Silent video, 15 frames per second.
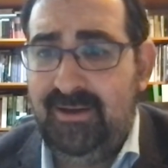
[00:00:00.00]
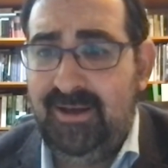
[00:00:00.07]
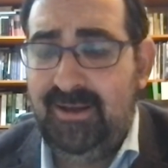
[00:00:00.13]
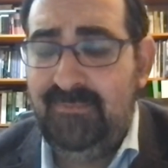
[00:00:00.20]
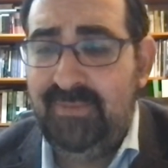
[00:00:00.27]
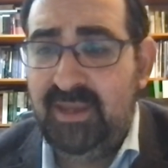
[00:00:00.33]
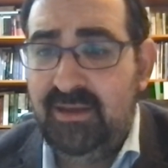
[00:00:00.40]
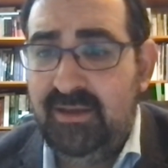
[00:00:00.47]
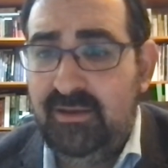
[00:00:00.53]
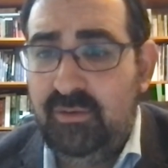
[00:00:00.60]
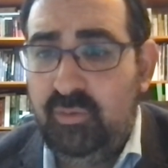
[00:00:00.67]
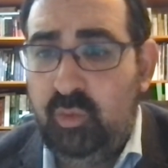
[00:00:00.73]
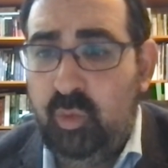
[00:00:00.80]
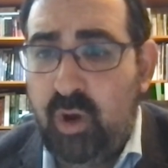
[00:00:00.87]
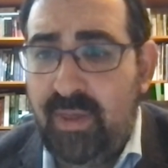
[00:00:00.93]
uh,
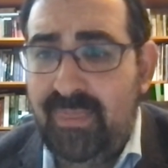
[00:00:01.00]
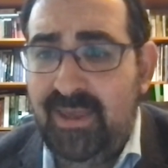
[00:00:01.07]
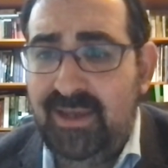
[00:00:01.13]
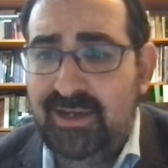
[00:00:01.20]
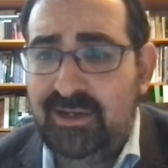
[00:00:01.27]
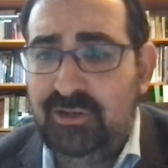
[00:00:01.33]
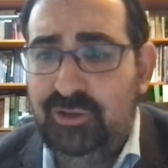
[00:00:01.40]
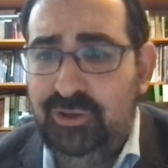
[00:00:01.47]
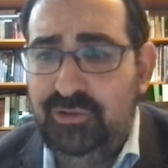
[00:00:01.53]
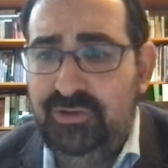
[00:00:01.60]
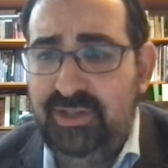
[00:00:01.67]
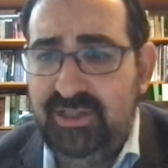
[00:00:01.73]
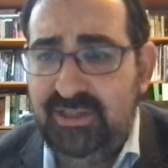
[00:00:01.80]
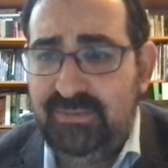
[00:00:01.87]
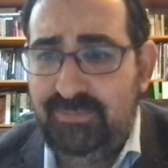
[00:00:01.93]
when they
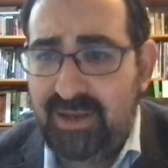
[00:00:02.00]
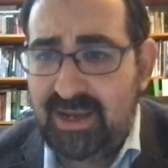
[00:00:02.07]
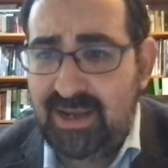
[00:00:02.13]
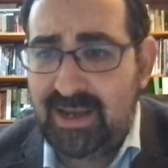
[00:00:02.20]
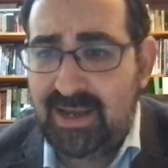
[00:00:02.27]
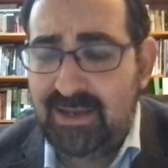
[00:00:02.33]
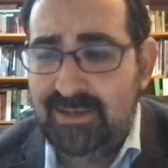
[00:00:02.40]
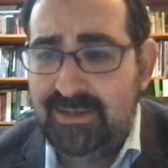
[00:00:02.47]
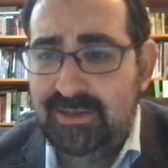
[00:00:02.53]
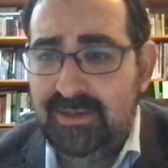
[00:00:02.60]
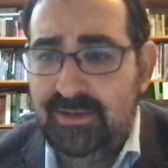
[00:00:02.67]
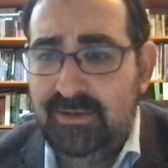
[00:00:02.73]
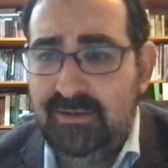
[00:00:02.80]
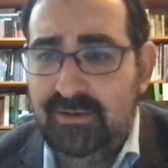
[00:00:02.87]
include these bans